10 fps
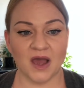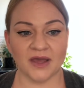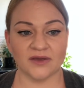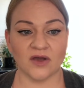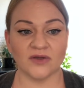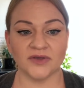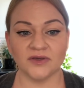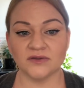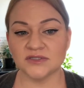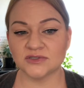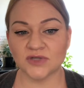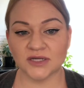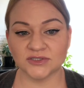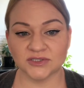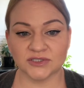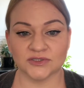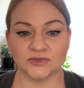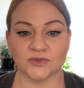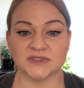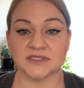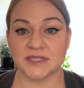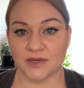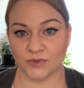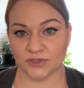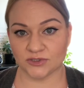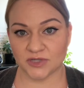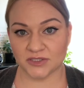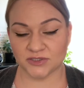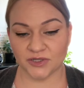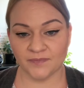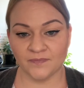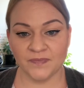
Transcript: hierarchical structure towards network structure.